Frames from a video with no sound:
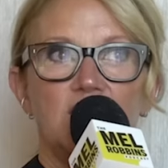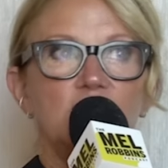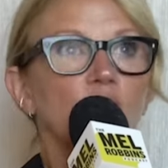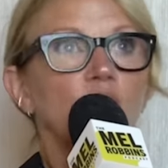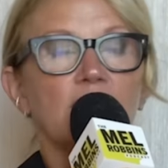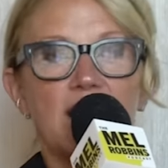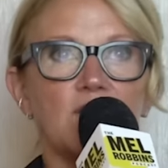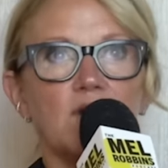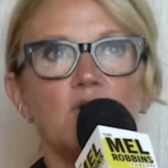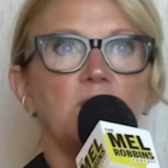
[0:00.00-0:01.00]
Your
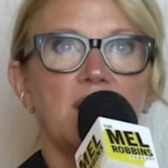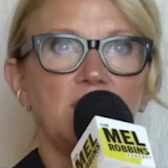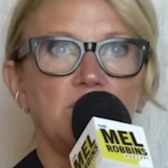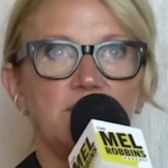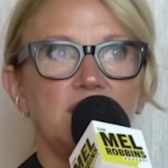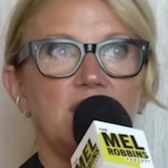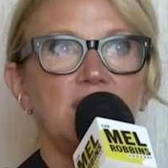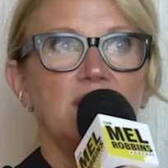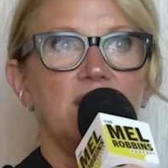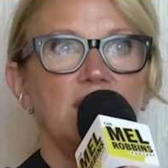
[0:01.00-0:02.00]
arrow might
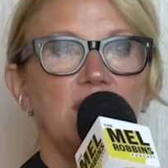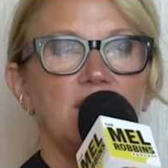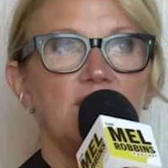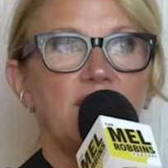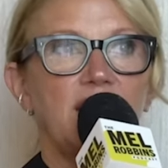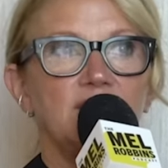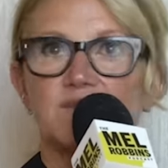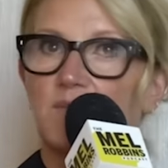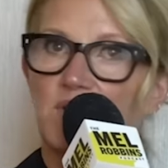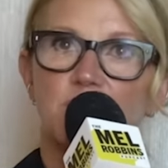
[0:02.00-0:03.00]
be
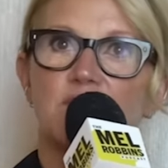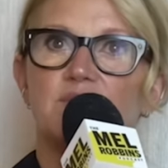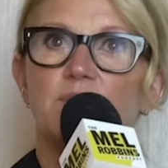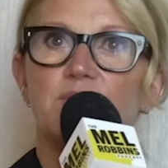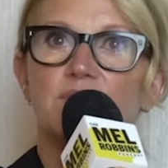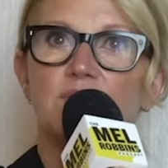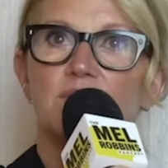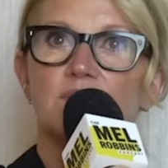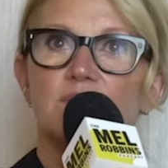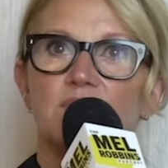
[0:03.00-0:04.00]
that somebody breaks up with
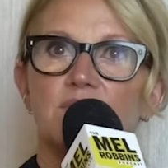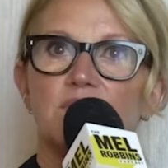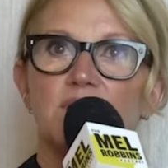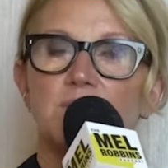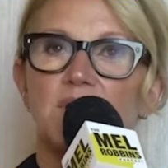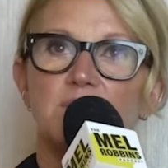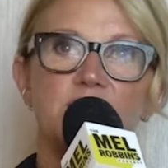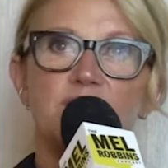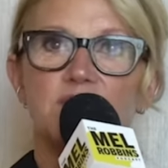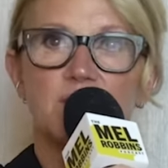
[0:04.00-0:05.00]
you. It
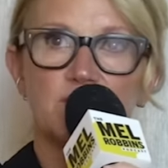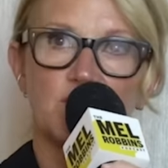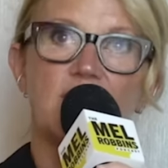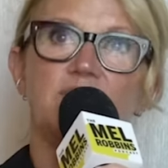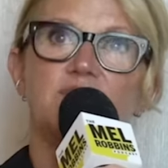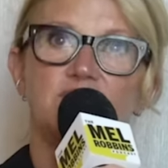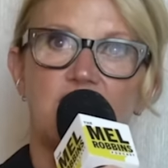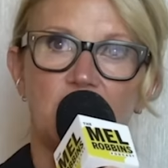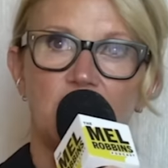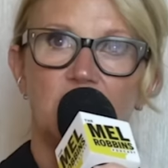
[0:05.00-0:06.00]
might be the number on the
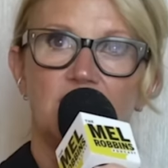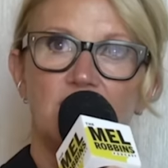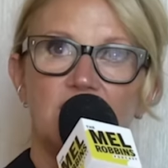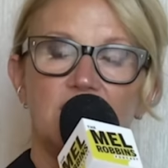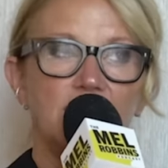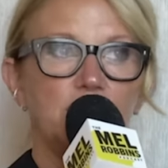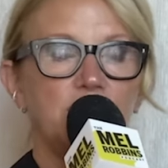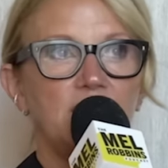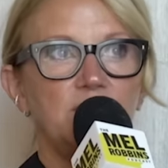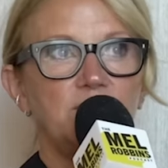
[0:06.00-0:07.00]
scale.
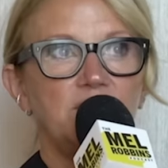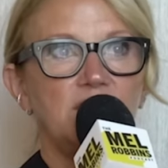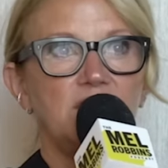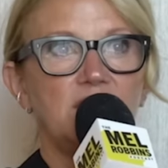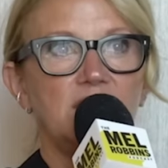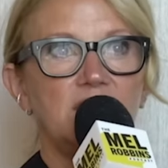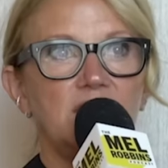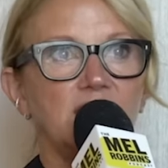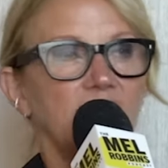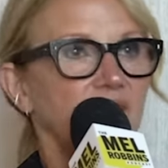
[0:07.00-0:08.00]
It might
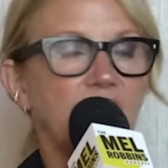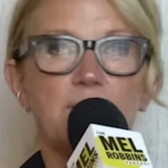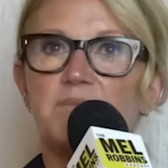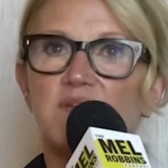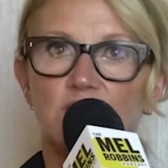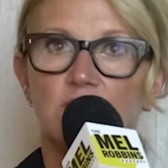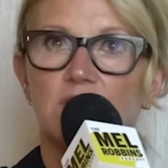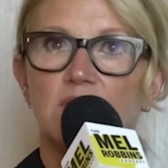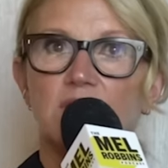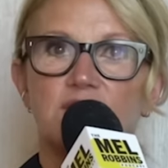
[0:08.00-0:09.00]
be, again, that
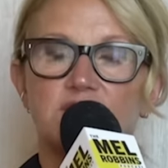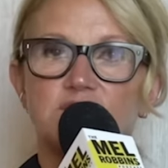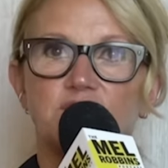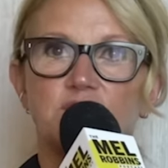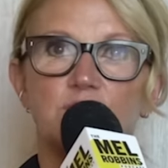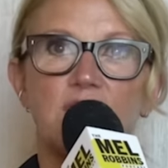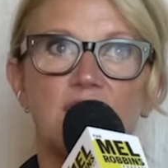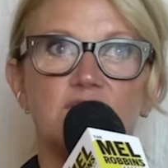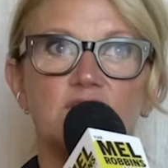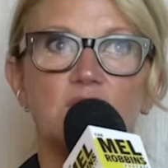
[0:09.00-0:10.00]
bill that just
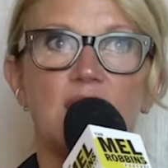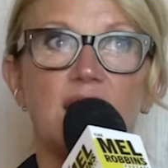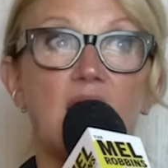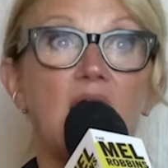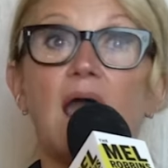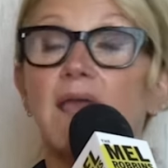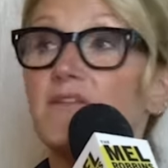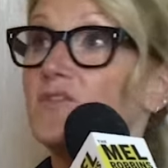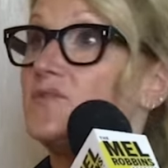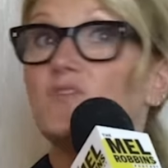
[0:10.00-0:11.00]
arrived and you're like,
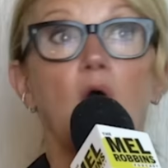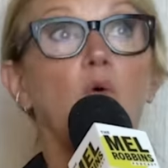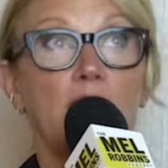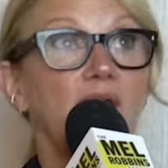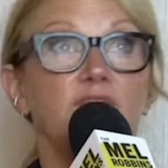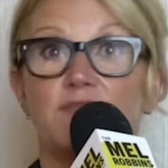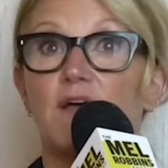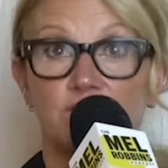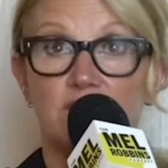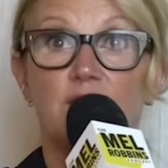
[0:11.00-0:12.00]
I don't have
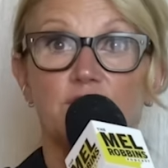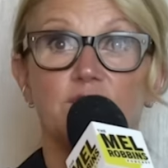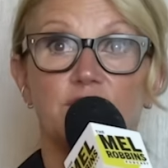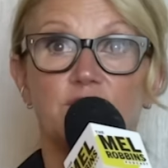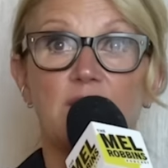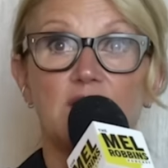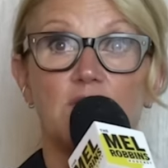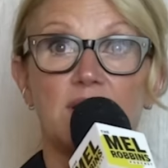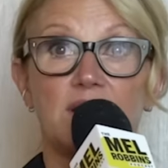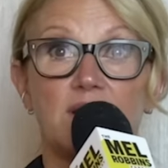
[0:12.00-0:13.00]
$1,000 to fix my
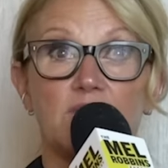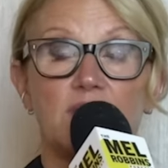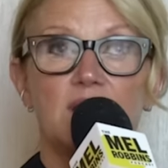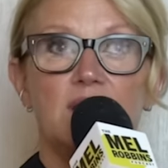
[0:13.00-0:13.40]
car right now.